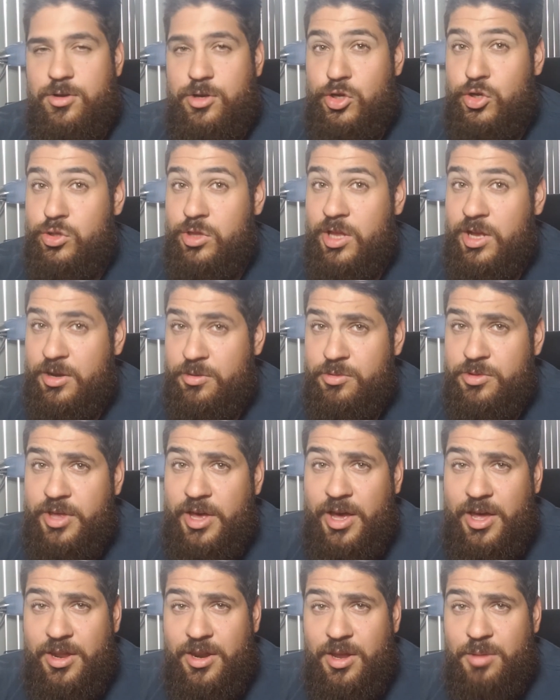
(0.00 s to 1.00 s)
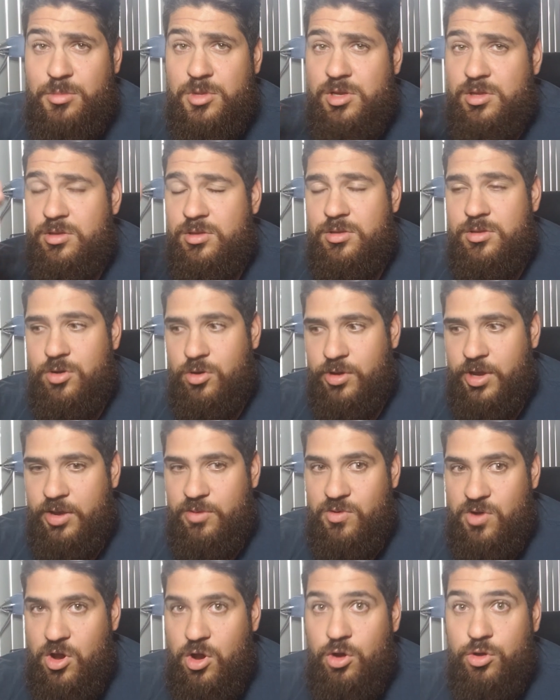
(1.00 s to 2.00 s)
Good luck with that. I mean, okay,
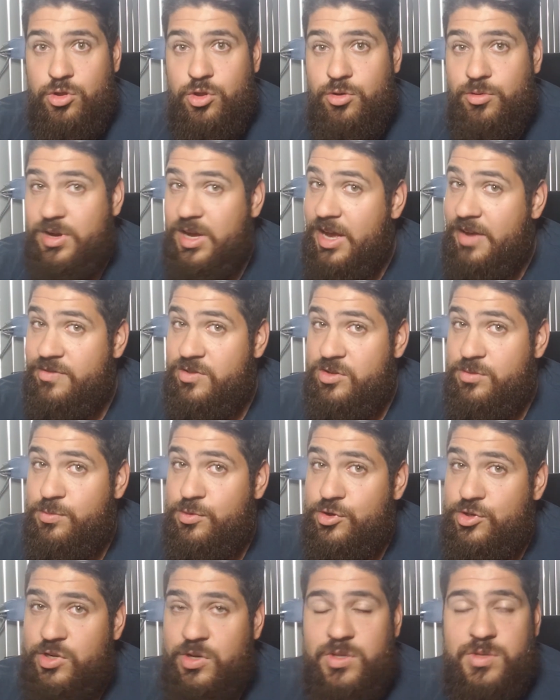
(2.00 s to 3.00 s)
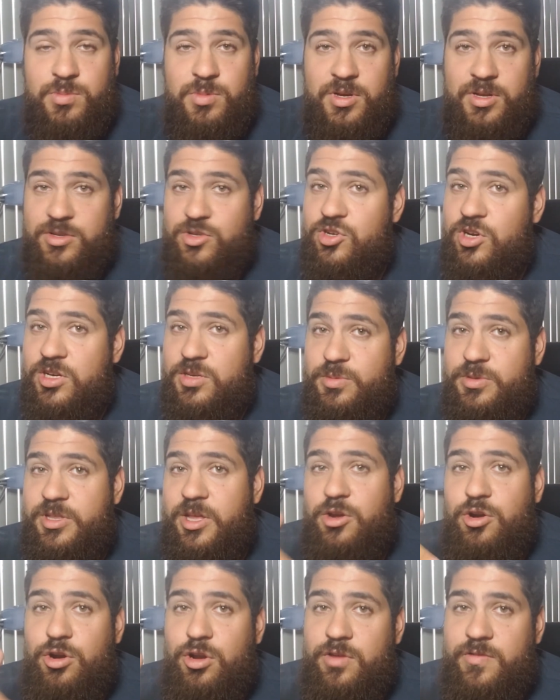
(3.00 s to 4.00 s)
we all know we have to do push-ups, but trust me,
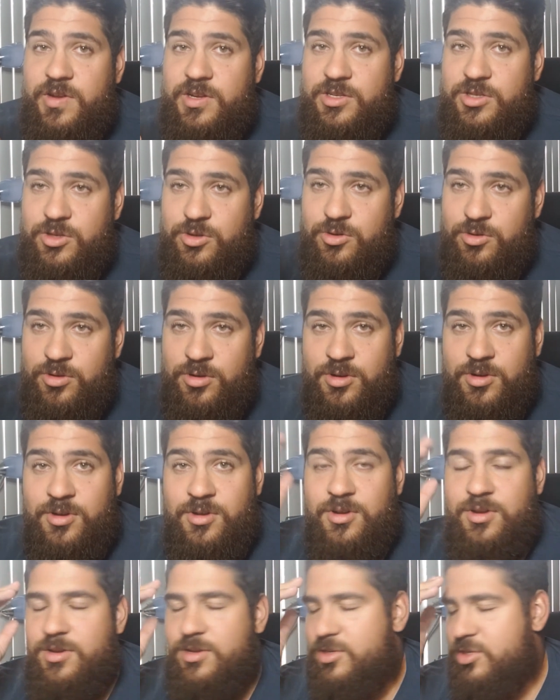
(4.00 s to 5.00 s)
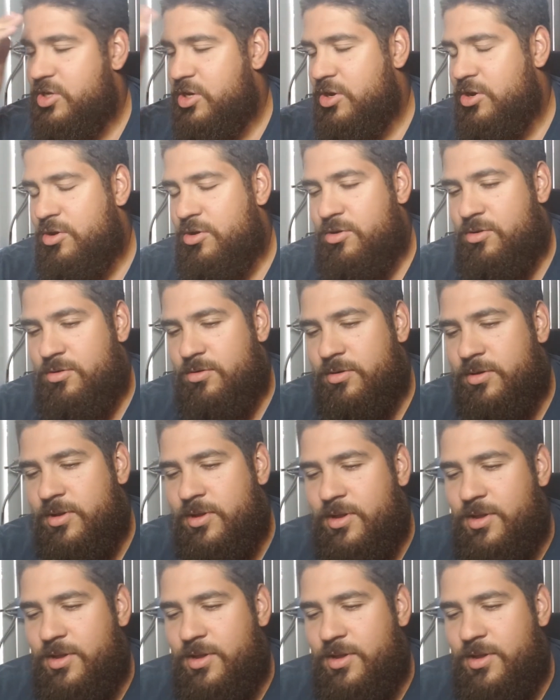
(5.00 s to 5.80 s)
not all of us do. So